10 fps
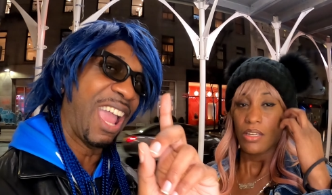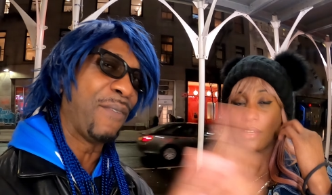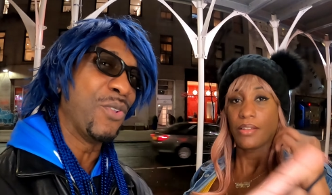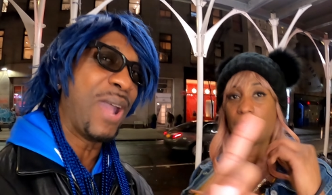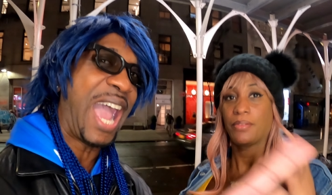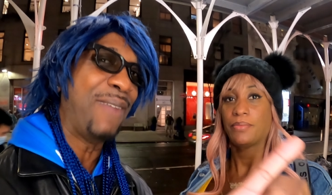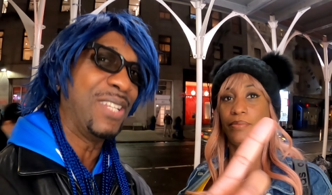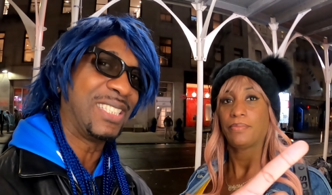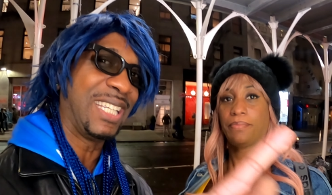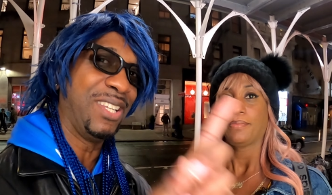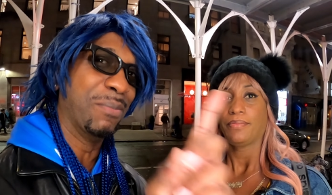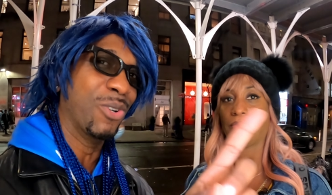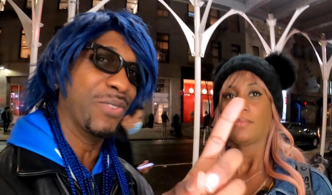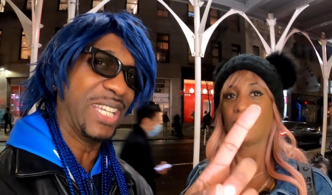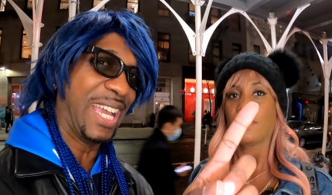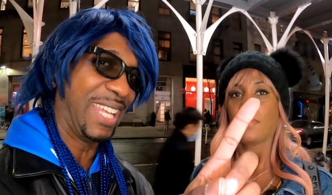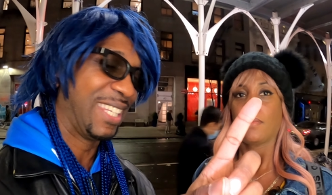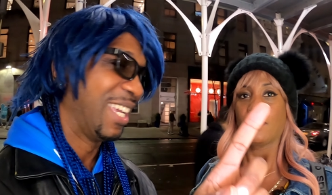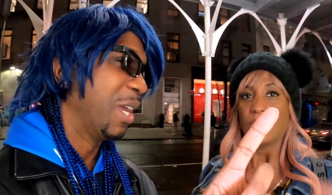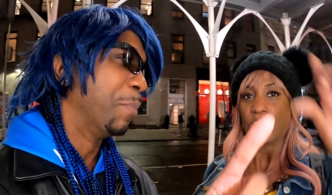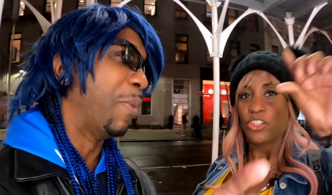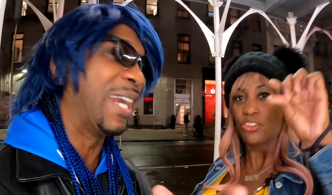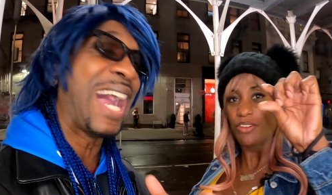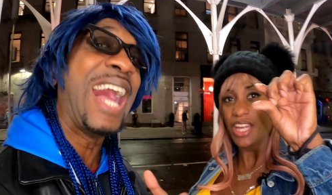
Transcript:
Speaker 1: if you haven't seen the movie yet. And but